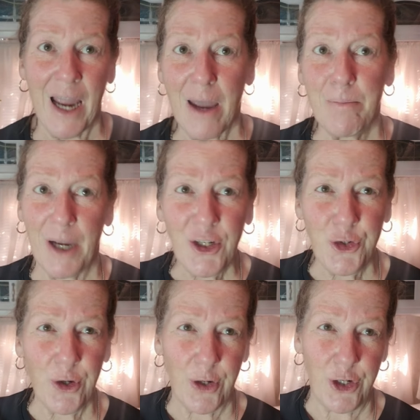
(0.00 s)
I
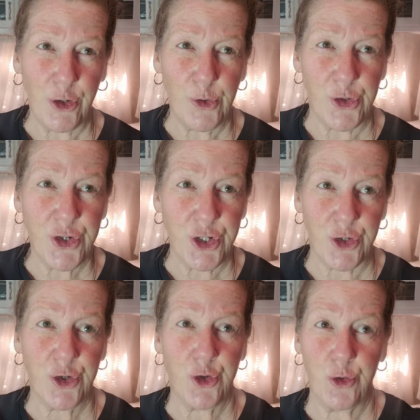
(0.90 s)
bet you could use
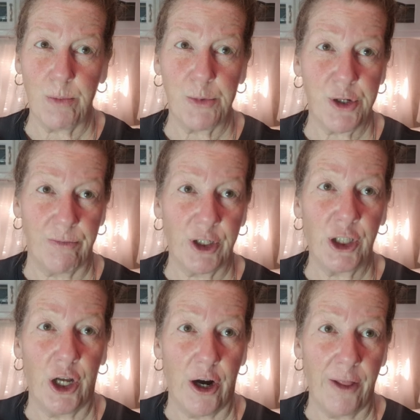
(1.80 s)
just strips of
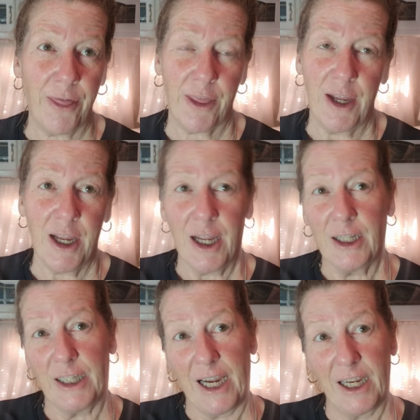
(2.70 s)
cloth,
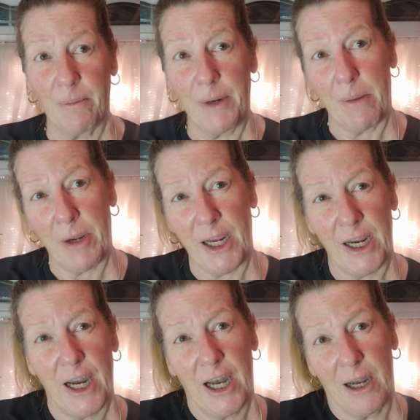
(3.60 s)
like maybe